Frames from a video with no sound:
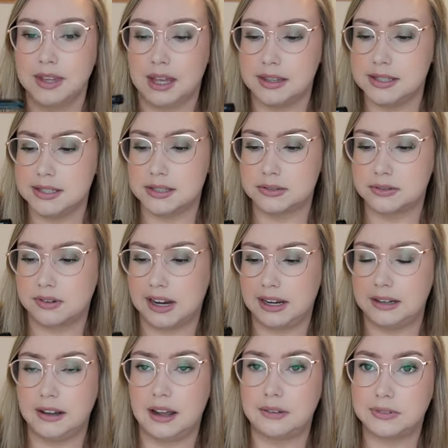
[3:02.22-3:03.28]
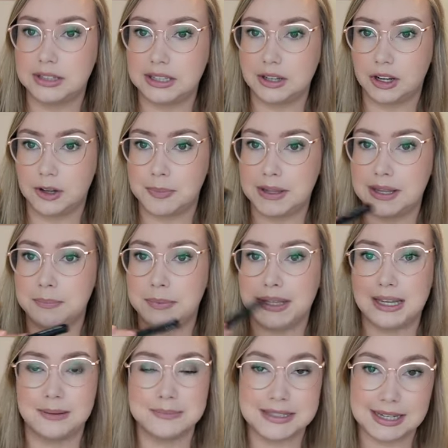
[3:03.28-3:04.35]
And this is great. I really hope it
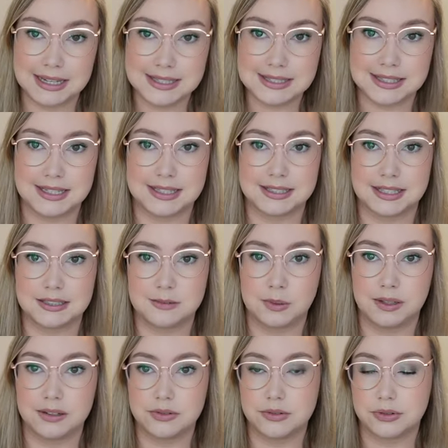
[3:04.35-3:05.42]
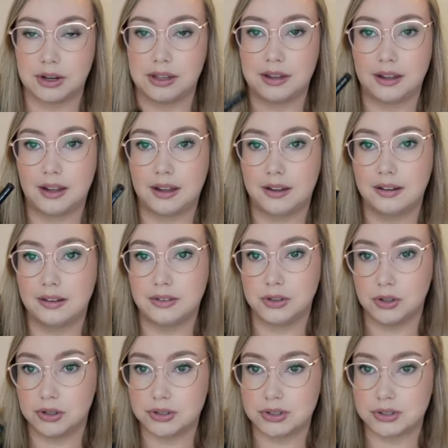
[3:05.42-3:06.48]
becomes easily accessible in Australia,
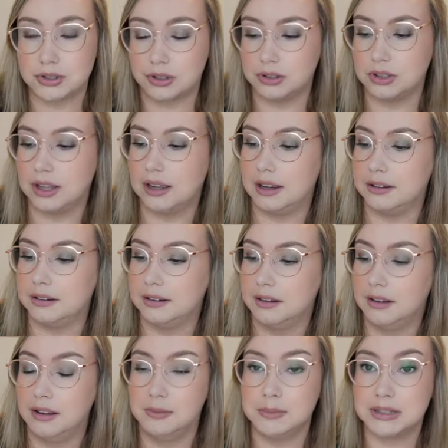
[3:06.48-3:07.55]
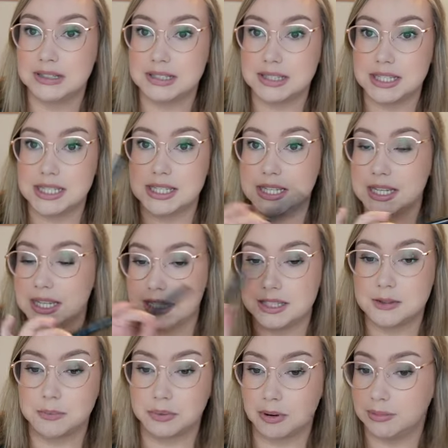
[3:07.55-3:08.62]
not just online, because this is
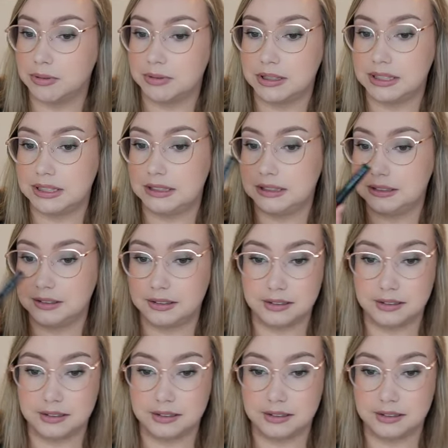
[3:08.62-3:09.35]
probably,